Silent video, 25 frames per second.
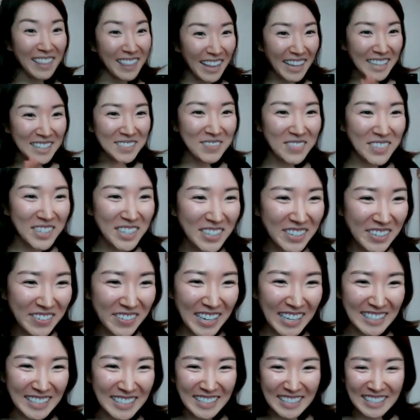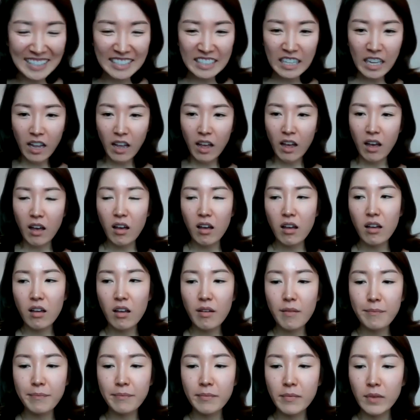Thanks for your question.
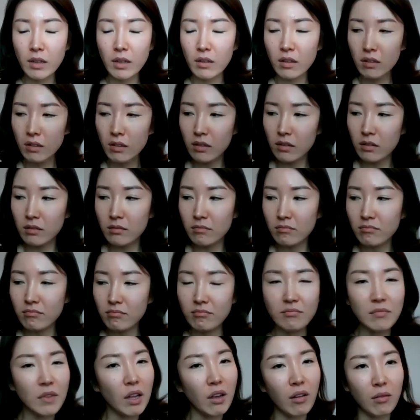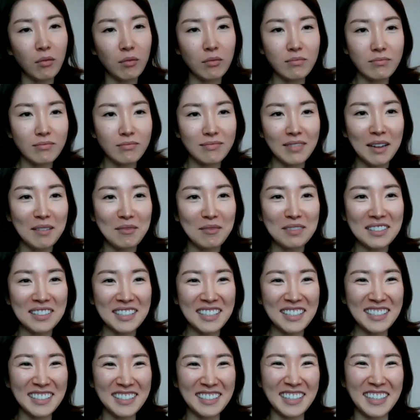Um no, not
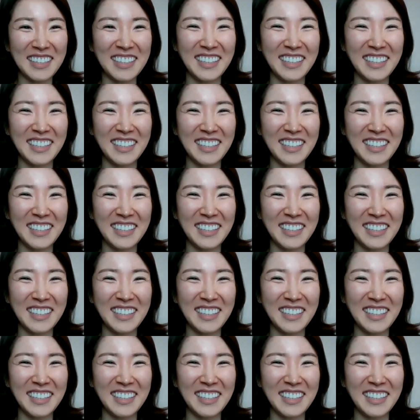really.